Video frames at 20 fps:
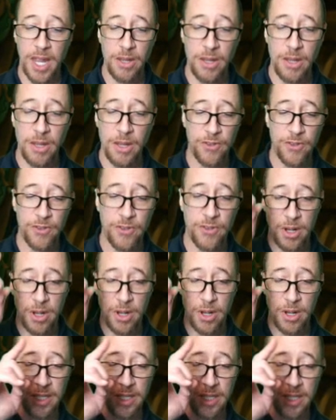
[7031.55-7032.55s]
We've talked, as
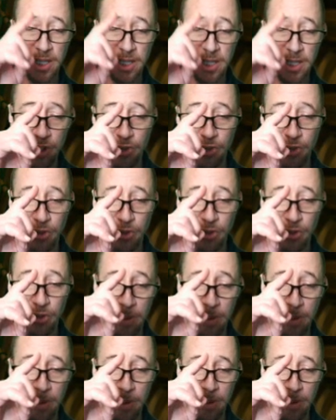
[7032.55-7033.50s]
the list shows you up here.